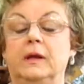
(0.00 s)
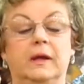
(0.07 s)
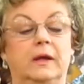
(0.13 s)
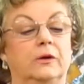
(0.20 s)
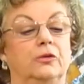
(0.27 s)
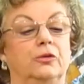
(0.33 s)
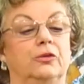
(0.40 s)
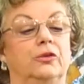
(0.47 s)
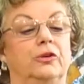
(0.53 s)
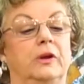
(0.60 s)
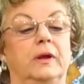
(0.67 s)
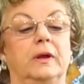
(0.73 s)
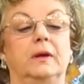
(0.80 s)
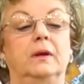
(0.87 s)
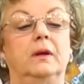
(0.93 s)

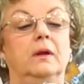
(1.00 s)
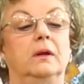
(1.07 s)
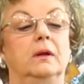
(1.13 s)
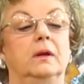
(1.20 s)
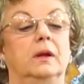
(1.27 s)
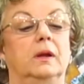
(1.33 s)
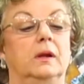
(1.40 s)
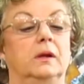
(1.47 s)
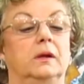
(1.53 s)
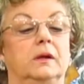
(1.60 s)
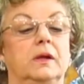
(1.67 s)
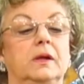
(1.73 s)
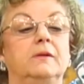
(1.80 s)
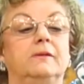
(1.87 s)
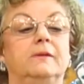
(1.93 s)
interesting little
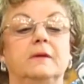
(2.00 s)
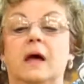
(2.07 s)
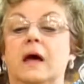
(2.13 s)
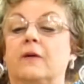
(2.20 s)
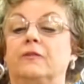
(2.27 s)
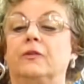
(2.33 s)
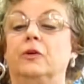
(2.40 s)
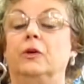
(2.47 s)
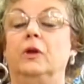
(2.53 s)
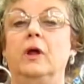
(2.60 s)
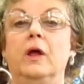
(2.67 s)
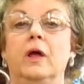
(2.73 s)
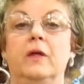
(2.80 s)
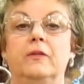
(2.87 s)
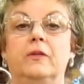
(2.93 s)
D-snaffle
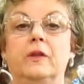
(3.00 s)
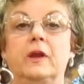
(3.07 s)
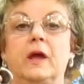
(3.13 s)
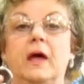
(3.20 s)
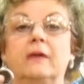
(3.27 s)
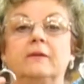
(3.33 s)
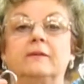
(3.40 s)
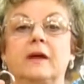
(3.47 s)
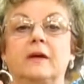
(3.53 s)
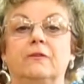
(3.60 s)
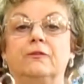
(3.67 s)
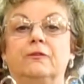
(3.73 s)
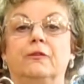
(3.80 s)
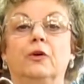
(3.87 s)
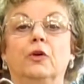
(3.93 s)
that has a
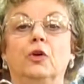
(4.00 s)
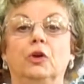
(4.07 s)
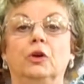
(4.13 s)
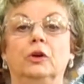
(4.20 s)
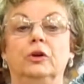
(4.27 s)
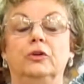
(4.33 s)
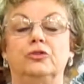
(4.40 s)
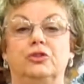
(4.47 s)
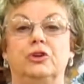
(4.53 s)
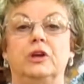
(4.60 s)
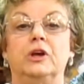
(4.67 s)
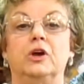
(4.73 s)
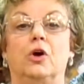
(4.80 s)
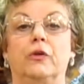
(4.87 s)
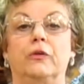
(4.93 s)
full
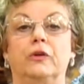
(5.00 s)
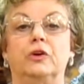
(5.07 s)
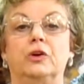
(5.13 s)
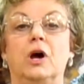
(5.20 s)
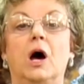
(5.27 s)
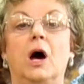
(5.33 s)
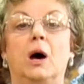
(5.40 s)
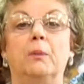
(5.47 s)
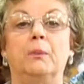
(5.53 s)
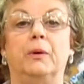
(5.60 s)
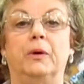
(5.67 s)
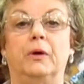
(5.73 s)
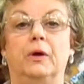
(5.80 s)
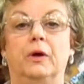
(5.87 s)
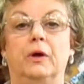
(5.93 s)
cheek on the top,
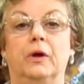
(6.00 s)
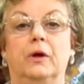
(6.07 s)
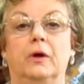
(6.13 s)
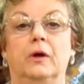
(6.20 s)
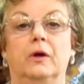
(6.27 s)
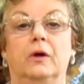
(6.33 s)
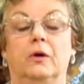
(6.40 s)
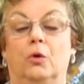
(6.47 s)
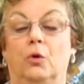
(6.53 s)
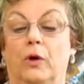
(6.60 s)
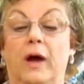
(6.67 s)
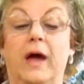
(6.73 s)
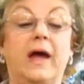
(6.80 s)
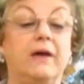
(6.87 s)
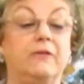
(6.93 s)
or
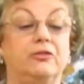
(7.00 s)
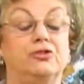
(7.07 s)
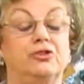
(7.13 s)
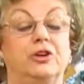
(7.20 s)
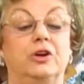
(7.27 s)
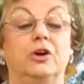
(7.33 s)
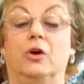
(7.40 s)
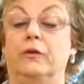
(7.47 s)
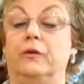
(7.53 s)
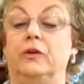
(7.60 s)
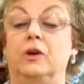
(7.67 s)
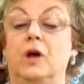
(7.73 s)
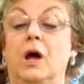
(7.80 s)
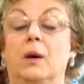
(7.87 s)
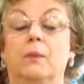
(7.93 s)
a half cheek on the
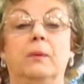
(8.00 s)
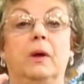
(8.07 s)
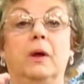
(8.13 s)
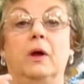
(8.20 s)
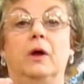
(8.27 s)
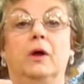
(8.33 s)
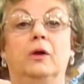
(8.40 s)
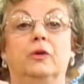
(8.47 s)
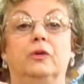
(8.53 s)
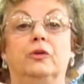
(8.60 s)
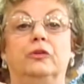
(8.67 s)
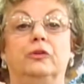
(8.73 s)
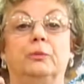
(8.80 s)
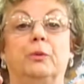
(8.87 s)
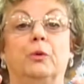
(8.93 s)
top,
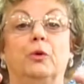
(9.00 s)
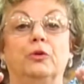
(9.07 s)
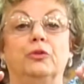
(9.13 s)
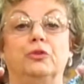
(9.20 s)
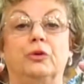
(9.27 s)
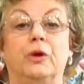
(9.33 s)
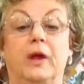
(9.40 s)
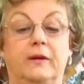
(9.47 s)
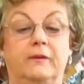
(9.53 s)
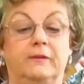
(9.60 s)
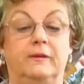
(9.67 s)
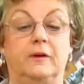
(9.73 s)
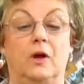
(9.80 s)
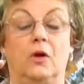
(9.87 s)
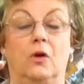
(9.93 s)
to support your
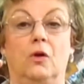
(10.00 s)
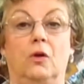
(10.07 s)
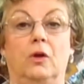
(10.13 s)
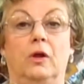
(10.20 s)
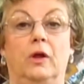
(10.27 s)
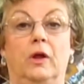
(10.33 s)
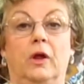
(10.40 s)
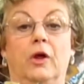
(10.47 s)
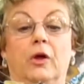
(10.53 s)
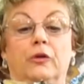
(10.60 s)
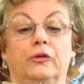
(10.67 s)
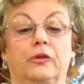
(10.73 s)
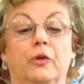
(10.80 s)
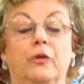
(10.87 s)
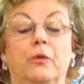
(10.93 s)
headstall.
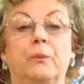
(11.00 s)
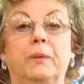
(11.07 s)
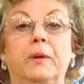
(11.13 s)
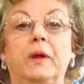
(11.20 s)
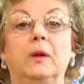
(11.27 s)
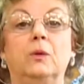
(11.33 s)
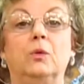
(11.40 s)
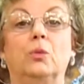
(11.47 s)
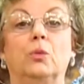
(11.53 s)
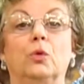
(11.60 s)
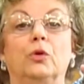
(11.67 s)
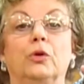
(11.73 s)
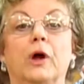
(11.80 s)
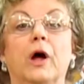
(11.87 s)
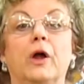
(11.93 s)
So the bit
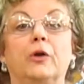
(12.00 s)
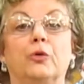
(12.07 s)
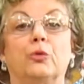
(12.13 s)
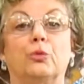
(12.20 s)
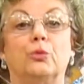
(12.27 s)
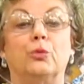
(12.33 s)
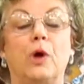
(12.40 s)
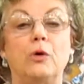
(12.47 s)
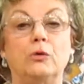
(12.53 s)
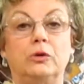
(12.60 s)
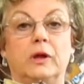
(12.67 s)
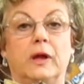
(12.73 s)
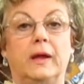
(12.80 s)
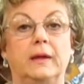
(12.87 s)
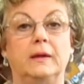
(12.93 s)
will not
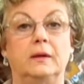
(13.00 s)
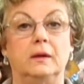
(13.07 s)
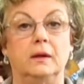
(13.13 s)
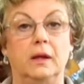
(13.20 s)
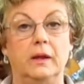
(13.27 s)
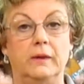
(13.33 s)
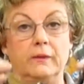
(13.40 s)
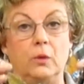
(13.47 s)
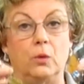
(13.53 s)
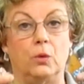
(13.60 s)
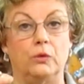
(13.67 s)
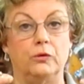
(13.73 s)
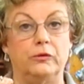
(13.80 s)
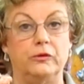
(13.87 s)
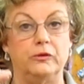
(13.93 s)
rotate in the
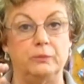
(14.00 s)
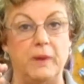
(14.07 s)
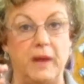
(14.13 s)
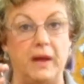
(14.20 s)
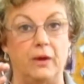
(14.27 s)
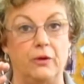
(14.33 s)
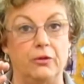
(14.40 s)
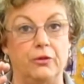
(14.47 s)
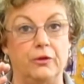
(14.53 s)
horse's mouth.